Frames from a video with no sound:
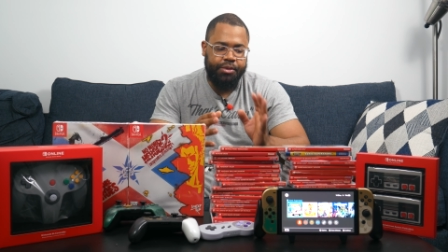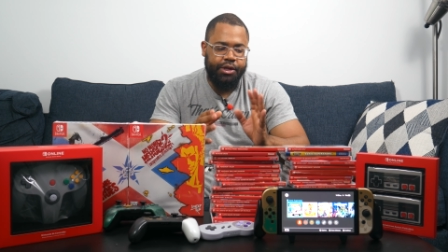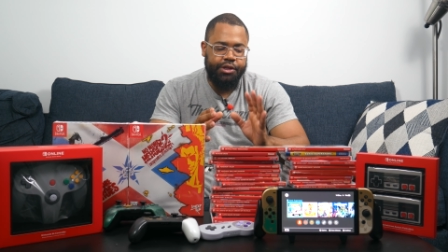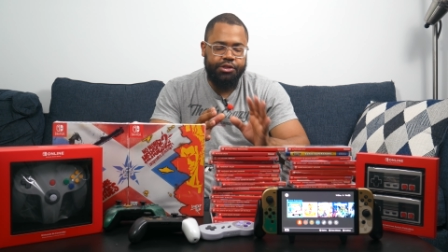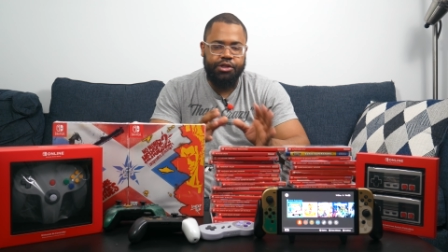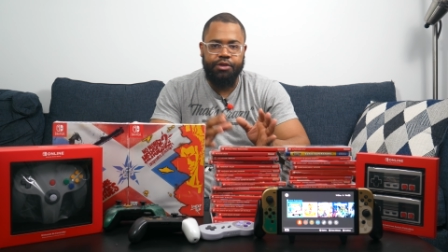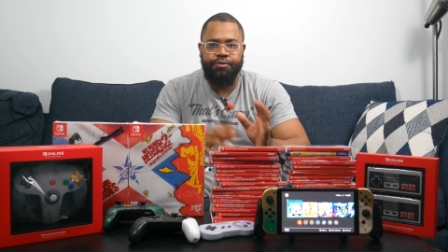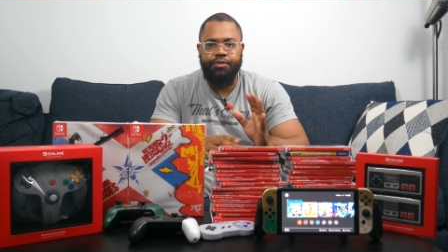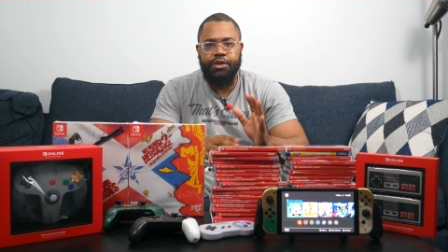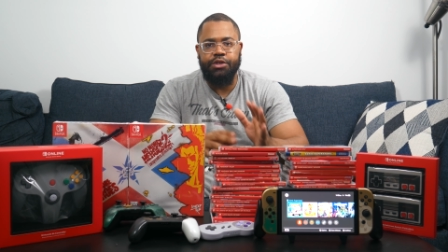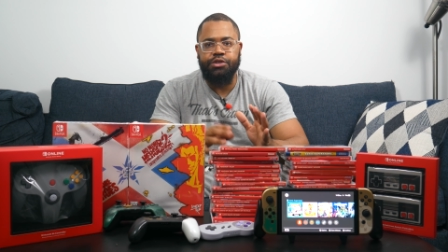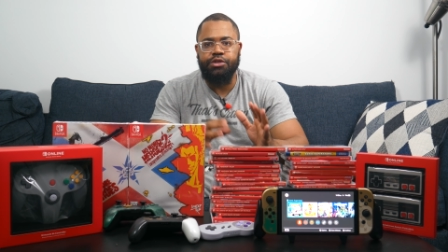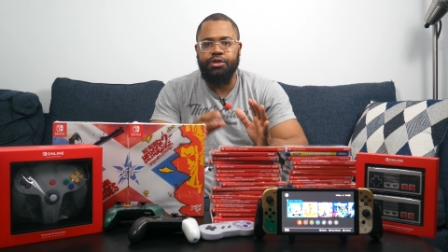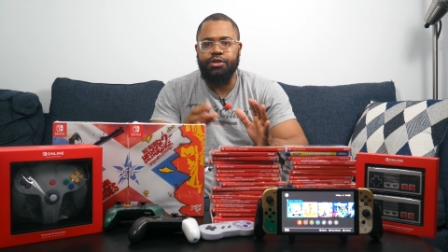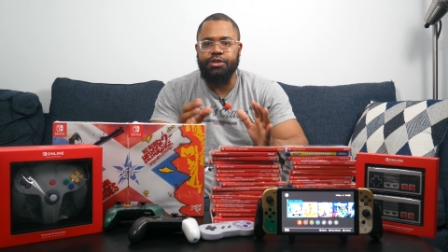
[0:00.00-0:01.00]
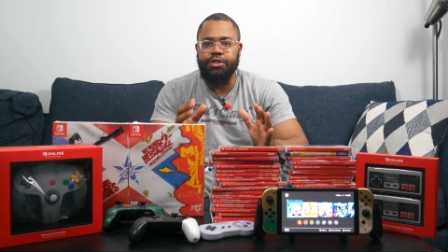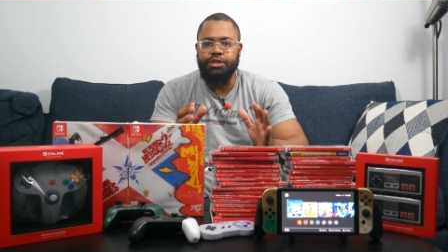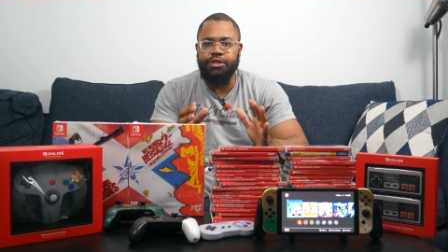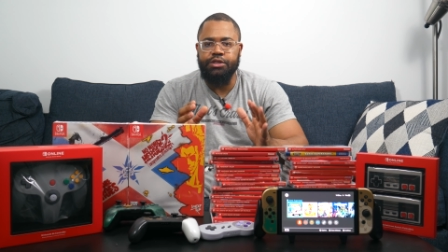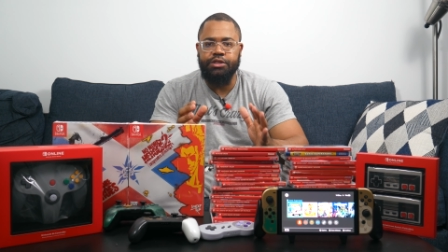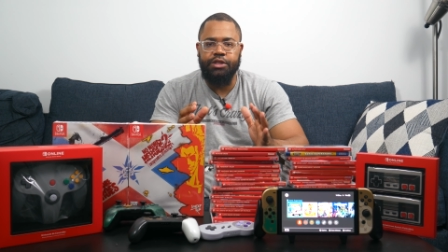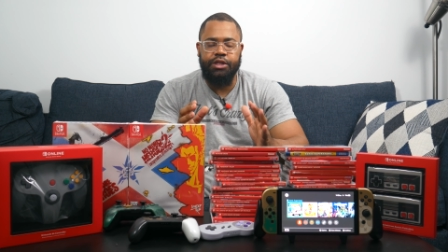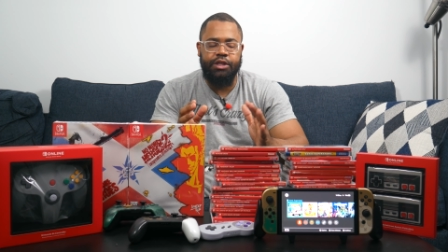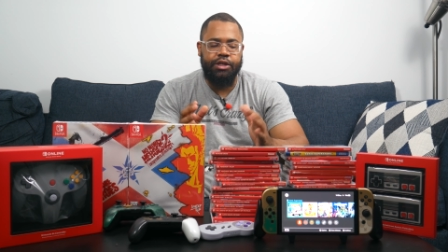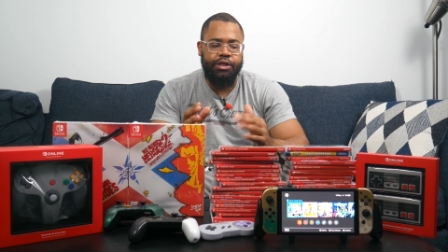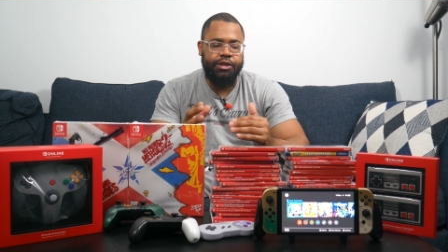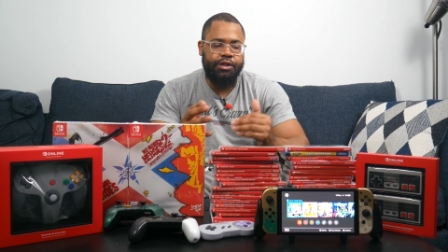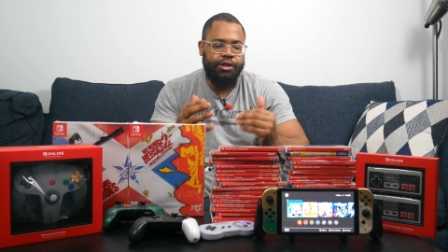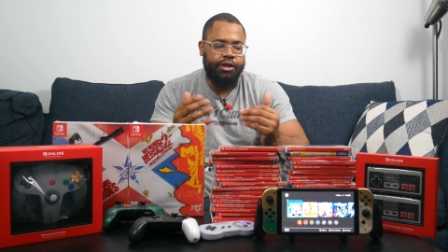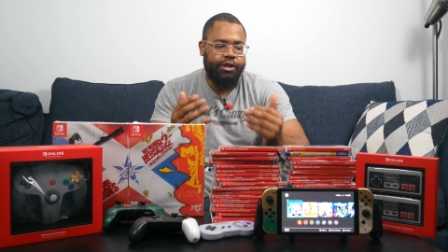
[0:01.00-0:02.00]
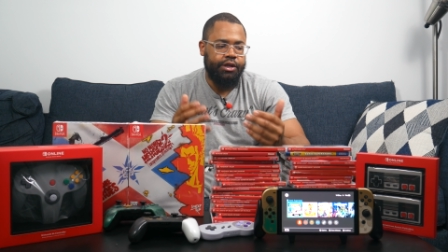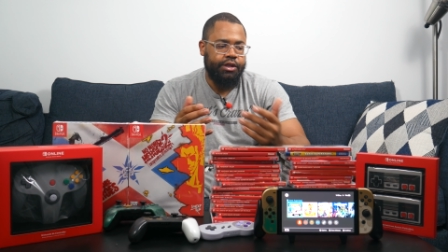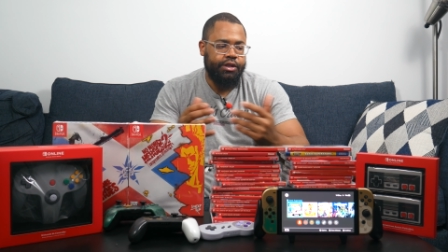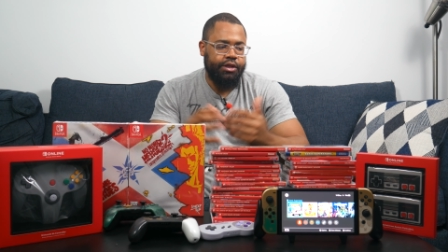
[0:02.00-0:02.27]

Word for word: I'll probably try and finish all these, and then